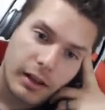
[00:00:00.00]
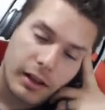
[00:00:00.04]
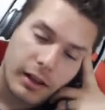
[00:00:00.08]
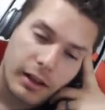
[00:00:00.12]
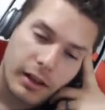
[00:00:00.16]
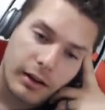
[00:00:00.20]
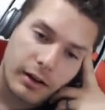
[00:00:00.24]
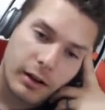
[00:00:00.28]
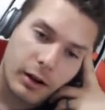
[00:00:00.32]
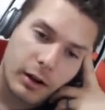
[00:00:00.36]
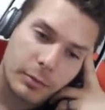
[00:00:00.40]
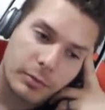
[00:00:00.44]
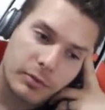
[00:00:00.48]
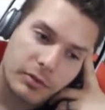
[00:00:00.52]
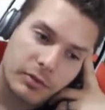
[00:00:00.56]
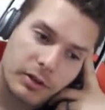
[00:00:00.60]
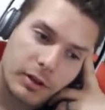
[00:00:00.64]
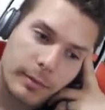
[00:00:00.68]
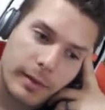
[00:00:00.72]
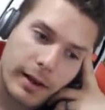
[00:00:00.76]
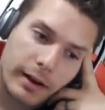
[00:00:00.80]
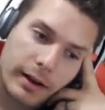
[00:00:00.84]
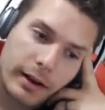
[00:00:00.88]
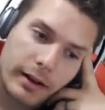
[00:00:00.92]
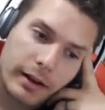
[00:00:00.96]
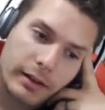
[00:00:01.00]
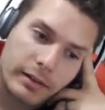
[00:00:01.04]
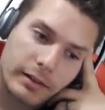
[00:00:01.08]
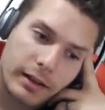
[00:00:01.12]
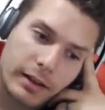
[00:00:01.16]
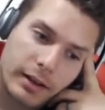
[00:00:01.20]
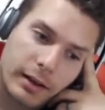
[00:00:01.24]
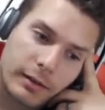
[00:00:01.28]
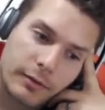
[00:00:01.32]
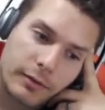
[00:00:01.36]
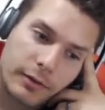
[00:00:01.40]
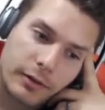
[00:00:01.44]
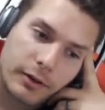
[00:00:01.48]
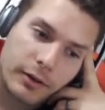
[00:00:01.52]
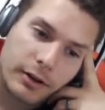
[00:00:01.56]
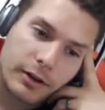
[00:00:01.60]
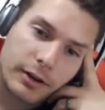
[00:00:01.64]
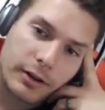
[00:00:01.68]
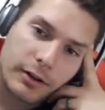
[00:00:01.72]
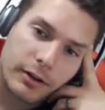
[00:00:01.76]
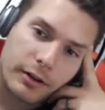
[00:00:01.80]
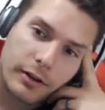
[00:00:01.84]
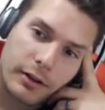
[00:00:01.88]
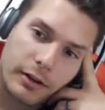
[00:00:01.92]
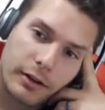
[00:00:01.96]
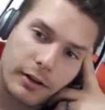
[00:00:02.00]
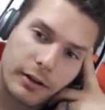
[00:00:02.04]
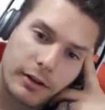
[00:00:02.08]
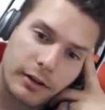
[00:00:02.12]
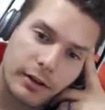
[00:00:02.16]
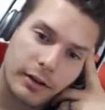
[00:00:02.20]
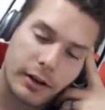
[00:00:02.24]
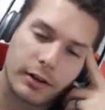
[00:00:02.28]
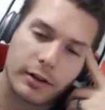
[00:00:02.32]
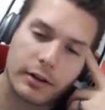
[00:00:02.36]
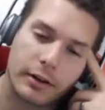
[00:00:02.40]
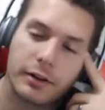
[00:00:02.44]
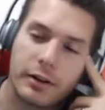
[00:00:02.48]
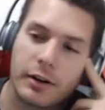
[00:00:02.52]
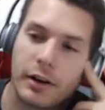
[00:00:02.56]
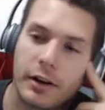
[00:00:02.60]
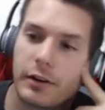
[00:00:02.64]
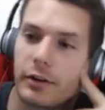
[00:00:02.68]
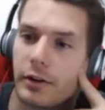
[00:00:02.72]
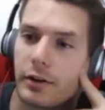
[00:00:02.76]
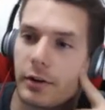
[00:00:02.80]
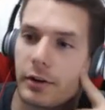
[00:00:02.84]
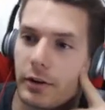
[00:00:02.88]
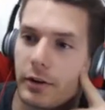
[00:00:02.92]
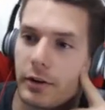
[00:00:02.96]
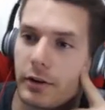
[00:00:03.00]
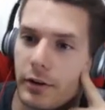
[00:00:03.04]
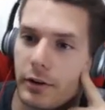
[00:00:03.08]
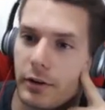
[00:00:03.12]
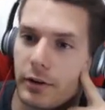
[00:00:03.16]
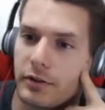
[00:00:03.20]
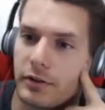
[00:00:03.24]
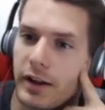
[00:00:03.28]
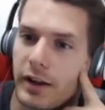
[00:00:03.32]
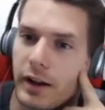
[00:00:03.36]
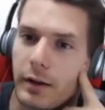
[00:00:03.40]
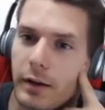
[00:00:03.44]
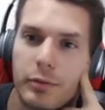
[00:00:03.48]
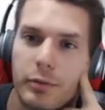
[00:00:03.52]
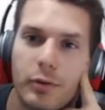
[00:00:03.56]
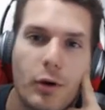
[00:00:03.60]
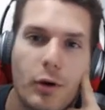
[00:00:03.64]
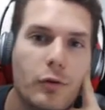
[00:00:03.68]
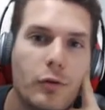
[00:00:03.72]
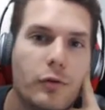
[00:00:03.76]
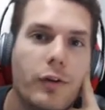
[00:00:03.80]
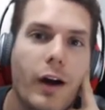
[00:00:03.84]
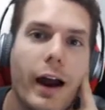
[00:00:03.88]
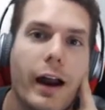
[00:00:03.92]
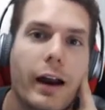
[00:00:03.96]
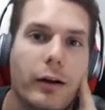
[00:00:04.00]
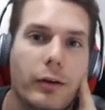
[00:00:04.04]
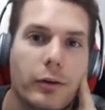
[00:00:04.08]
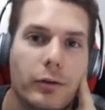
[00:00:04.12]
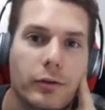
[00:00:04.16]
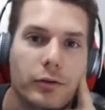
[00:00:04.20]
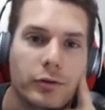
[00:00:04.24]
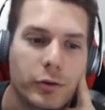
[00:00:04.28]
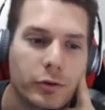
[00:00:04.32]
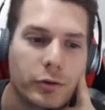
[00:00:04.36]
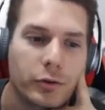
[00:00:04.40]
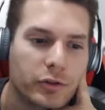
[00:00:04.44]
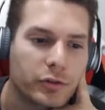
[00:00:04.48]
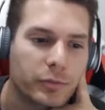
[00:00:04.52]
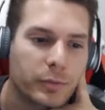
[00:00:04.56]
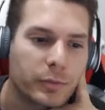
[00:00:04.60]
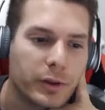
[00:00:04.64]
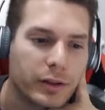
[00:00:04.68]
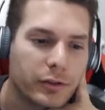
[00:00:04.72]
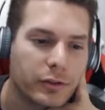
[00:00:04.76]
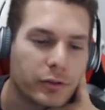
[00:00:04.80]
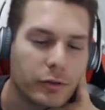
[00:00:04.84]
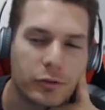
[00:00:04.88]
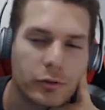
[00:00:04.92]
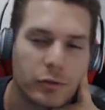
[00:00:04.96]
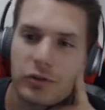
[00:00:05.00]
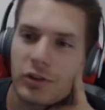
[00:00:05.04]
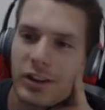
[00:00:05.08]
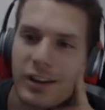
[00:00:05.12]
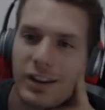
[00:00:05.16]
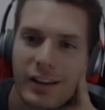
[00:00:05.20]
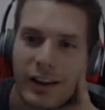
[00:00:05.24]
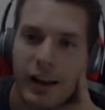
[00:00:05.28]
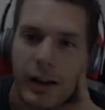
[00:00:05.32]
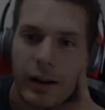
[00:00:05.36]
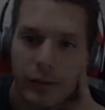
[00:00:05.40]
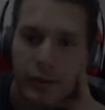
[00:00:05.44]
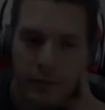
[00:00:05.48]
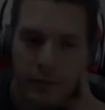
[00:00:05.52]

And I hope to see you back next time for another deck profile, so to speak. So see you then.